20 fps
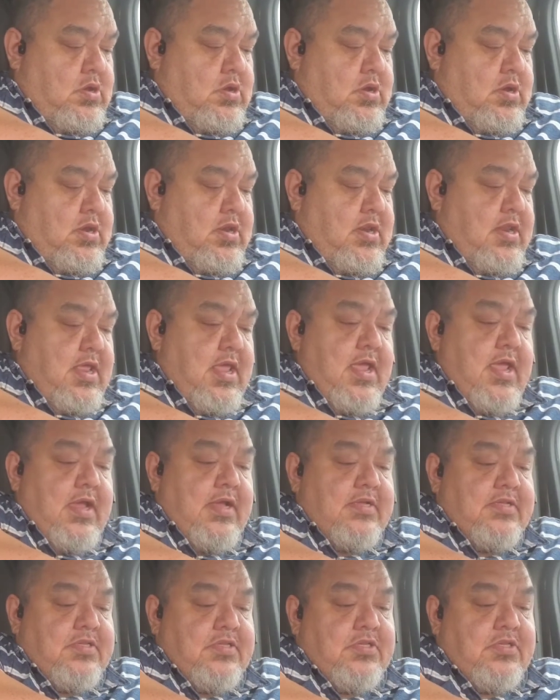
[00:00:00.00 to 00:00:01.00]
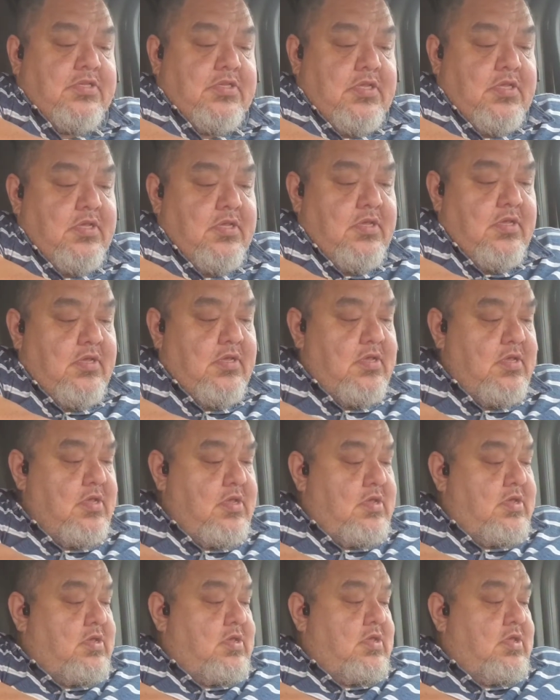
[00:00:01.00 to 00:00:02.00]
Next,
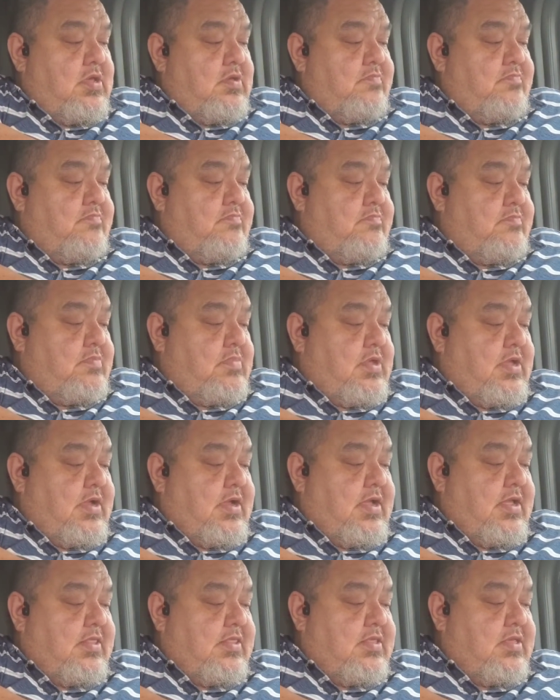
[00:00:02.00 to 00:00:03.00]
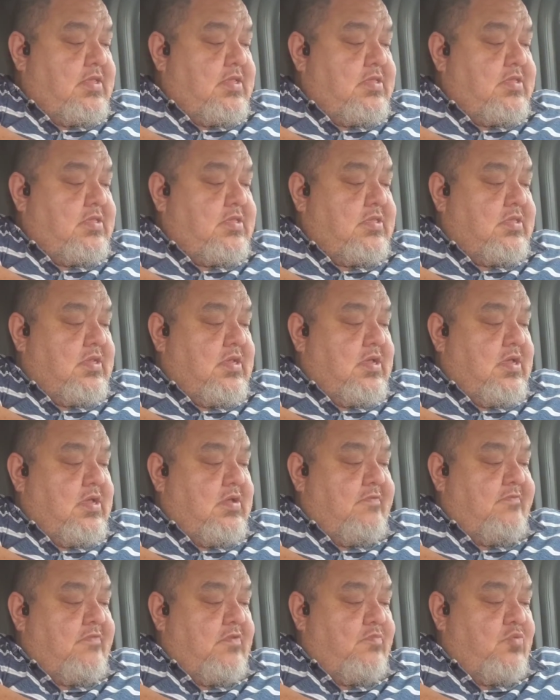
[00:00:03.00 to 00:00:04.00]
yep, I got this
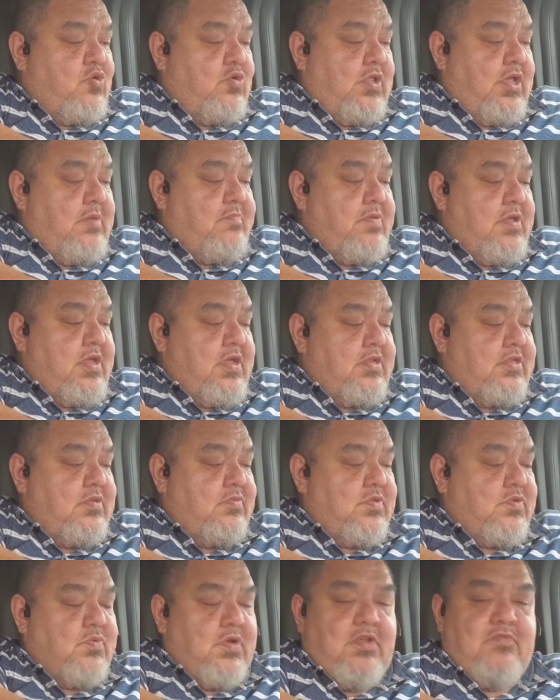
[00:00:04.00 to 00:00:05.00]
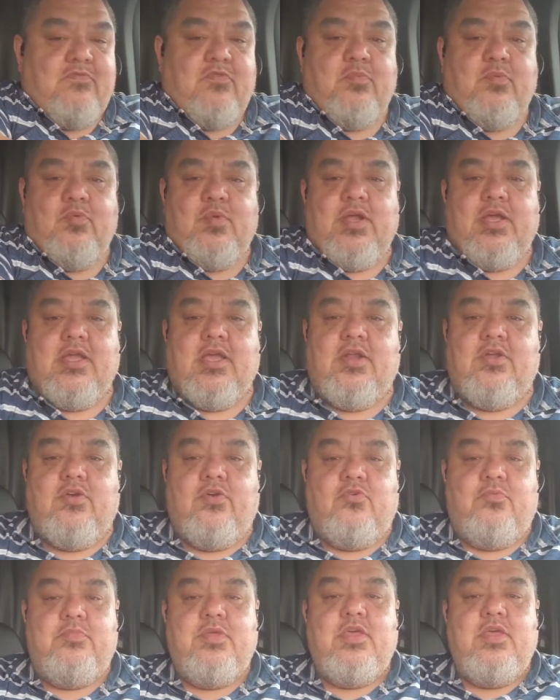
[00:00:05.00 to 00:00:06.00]
from Goulet Pens. It was waiting for me when I got
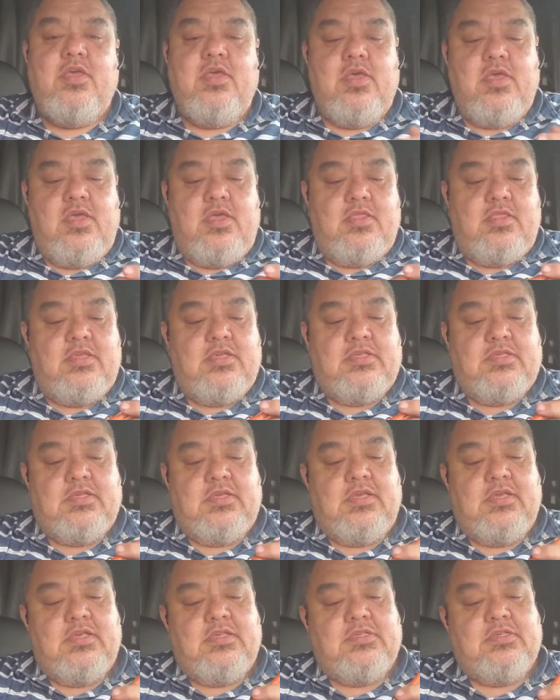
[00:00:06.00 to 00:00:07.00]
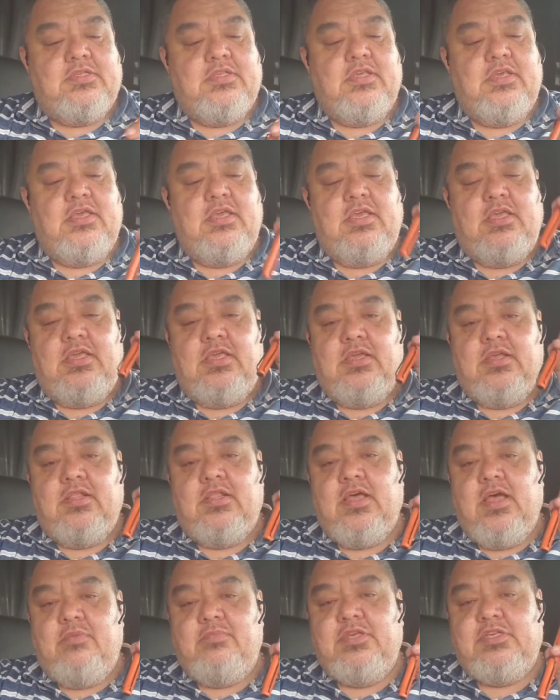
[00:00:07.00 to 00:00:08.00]
home. This is the
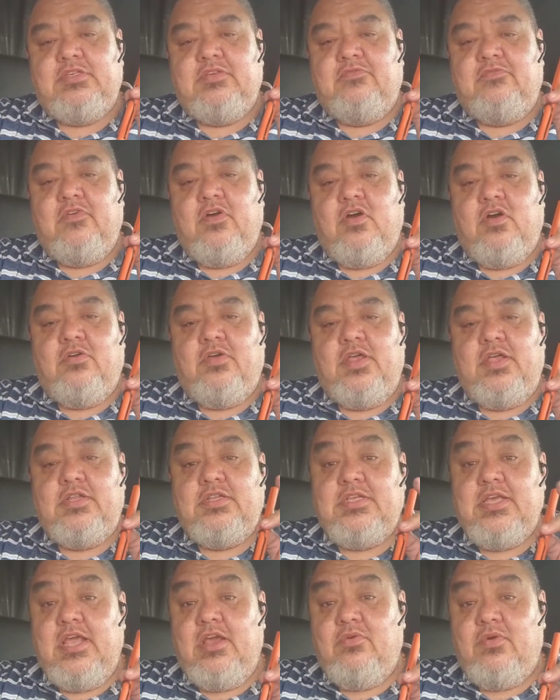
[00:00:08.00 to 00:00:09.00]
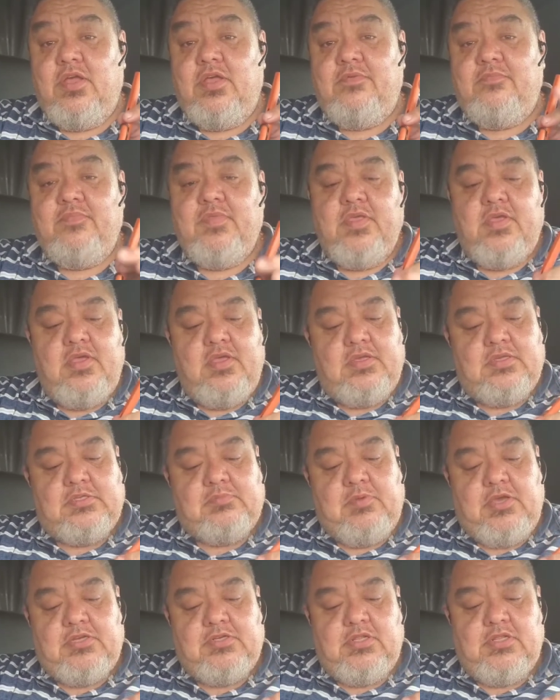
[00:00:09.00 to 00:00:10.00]
Lamy Safari Terra
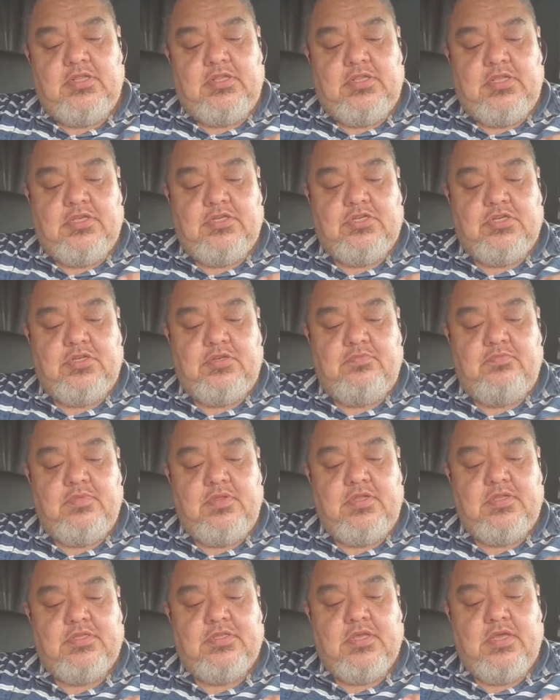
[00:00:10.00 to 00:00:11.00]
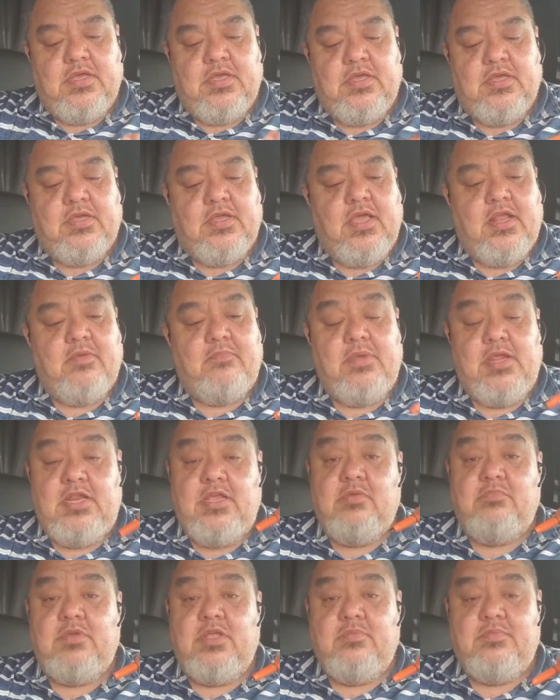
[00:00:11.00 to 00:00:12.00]
Special Edition. It's got a
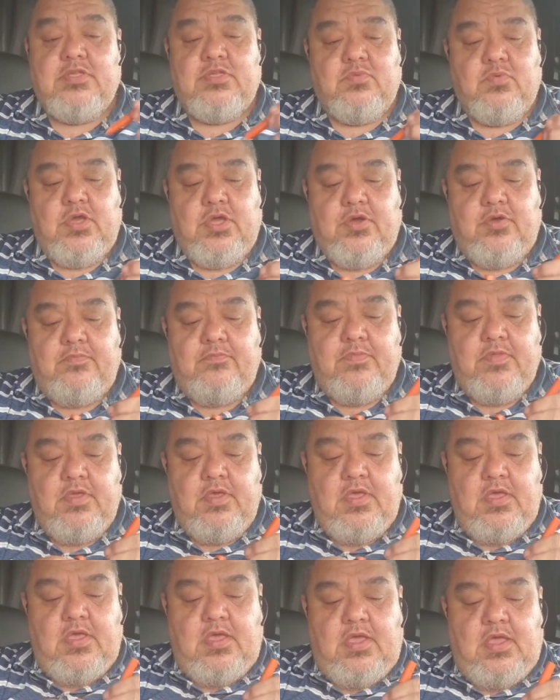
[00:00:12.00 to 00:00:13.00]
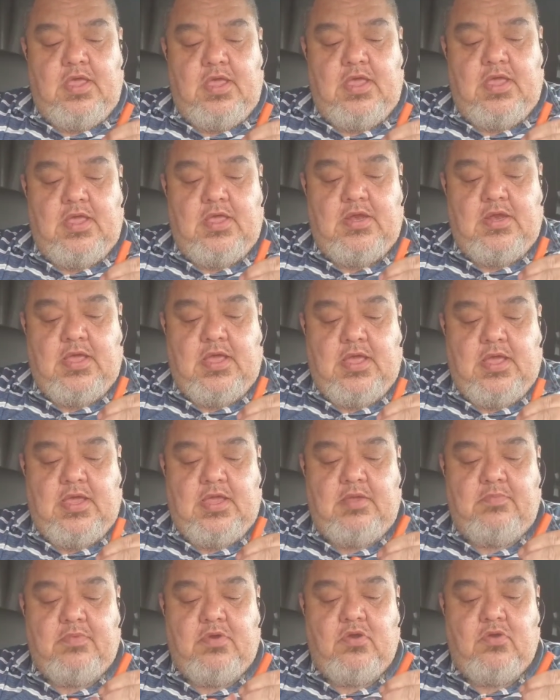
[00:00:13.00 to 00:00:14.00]
medium nib as well, and I
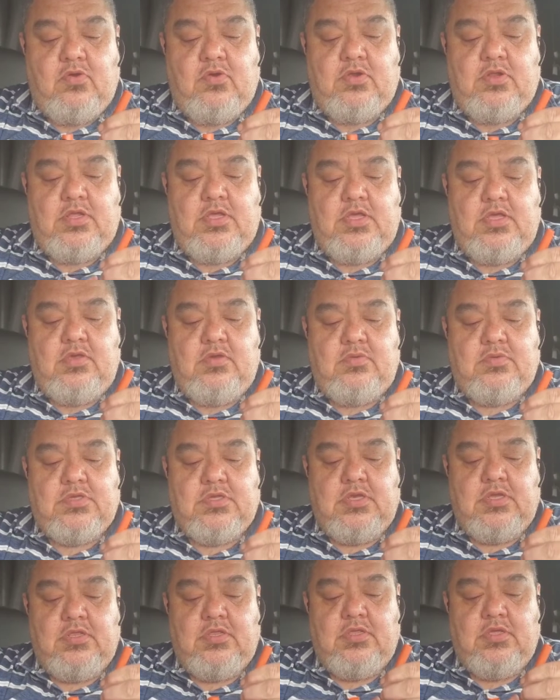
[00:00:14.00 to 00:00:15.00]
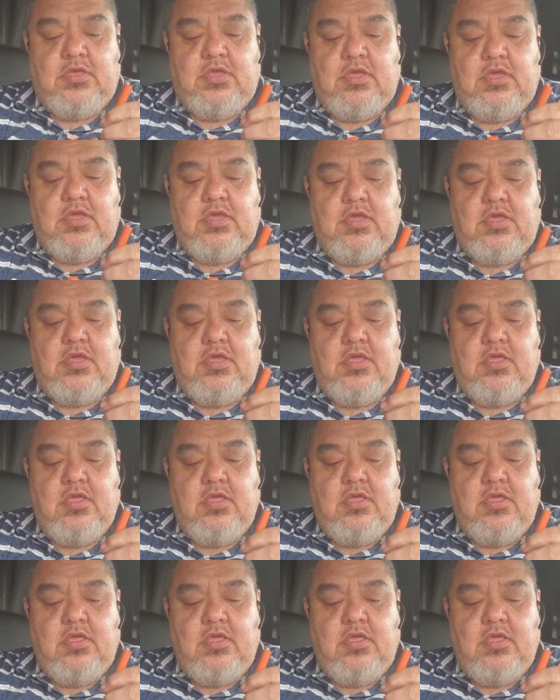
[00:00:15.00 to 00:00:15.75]
am currently using the